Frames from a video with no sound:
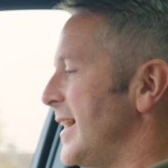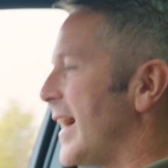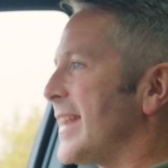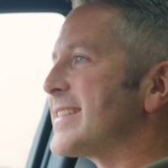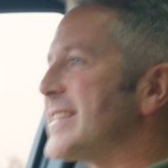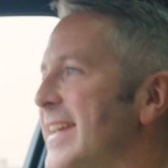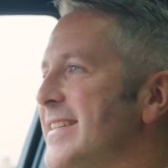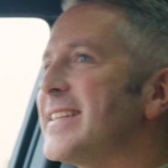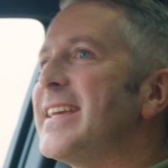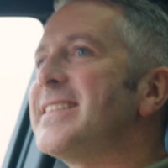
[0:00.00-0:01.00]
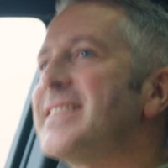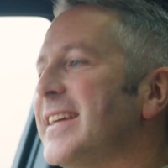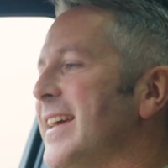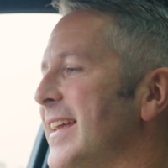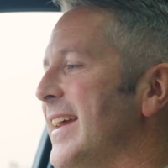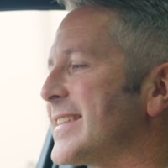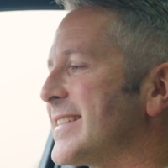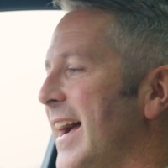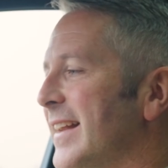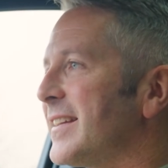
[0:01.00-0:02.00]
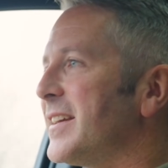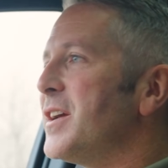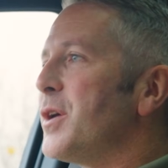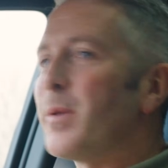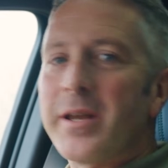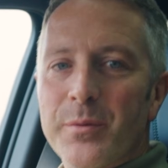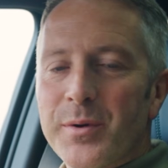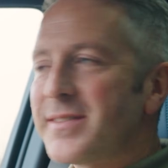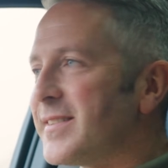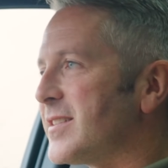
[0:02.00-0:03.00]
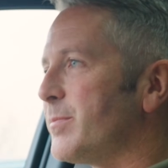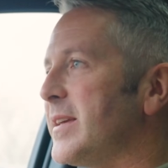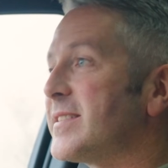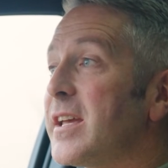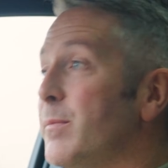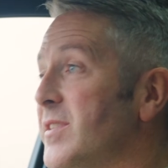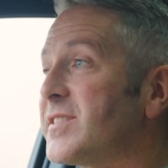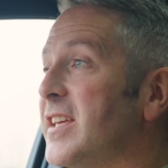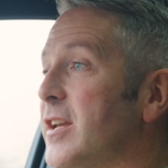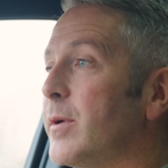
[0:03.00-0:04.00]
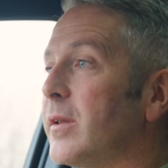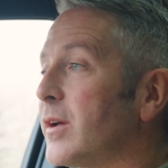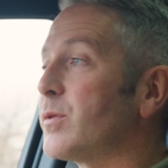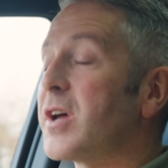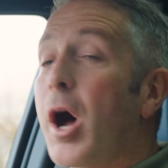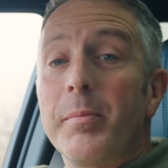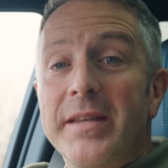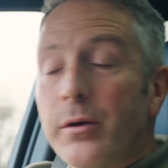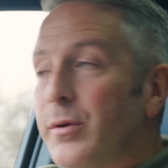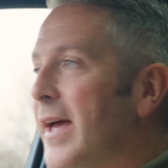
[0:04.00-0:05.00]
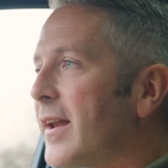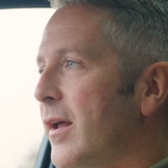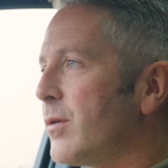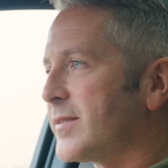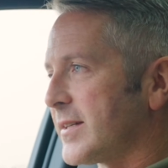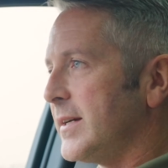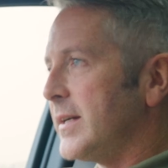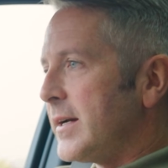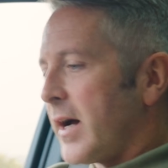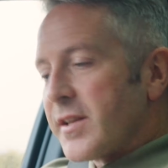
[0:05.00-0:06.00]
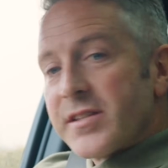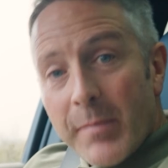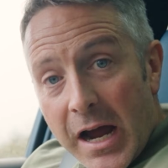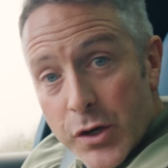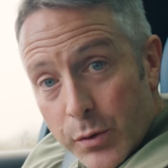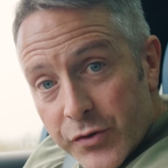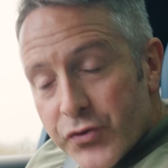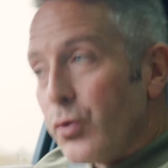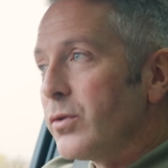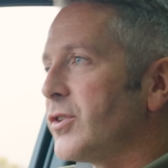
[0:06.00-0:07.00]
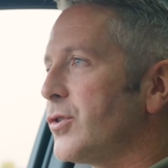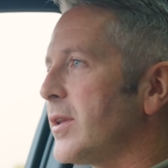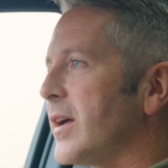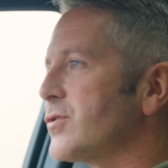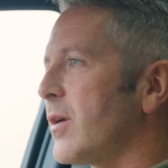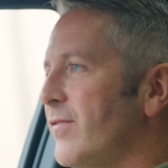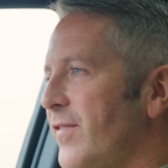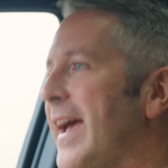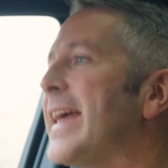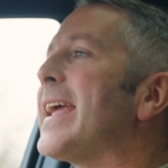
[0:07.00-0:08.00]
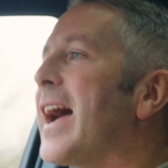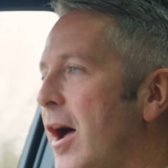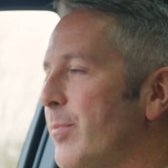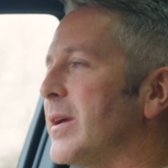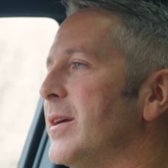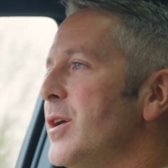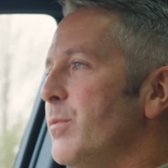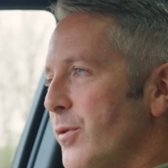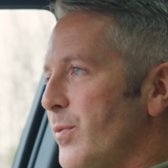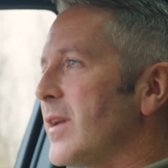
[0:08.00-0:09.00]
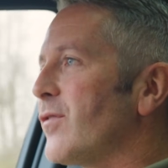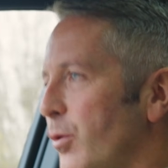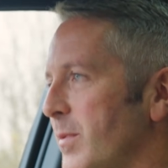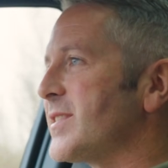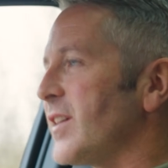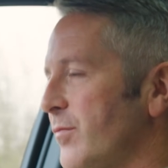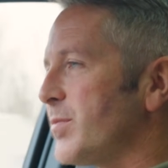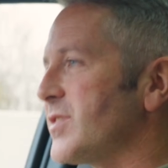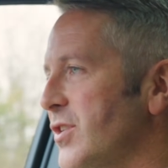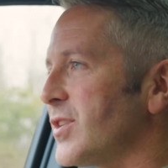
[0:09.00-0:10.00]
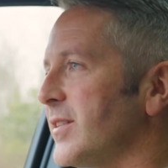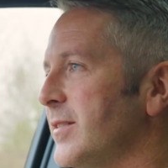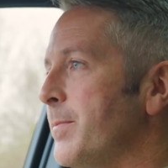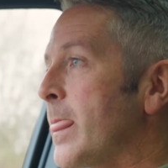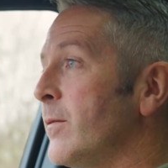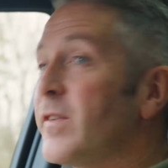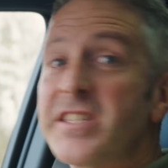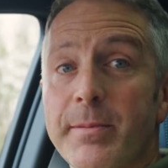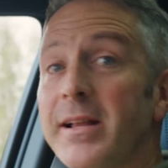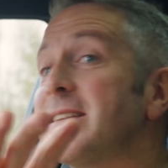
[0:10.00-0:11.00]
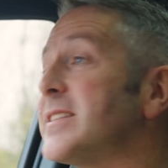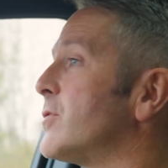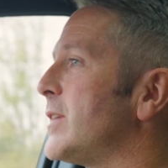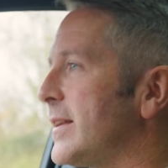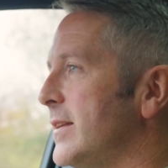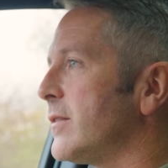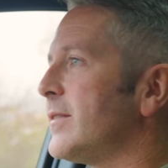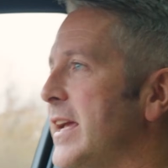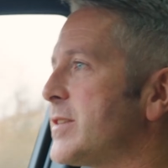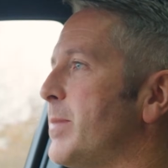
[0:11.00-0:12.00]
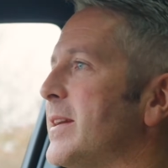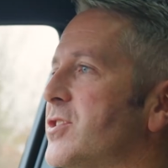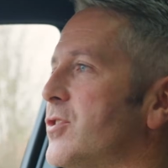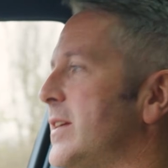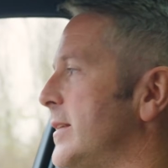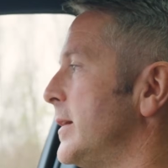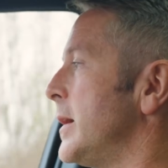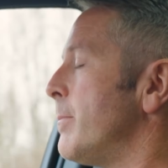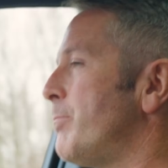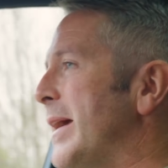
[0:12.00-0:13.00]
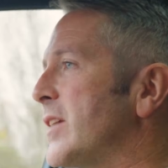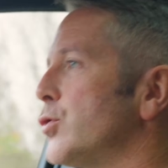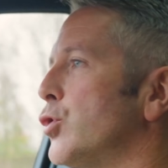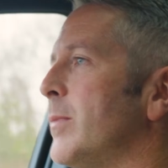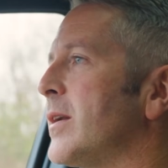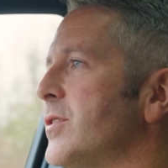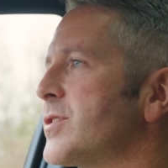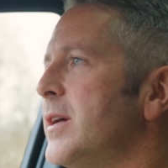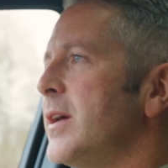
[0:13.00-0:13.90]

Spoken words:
and it's nice and easy to get it exactly where you want it to be. Same with the steering wheel, it goes up, down, in and out, and it's a manual control to do that. So I'm very happy with where I've got myself positioned. Visibility is great in here, nice big screen, big door mirrors,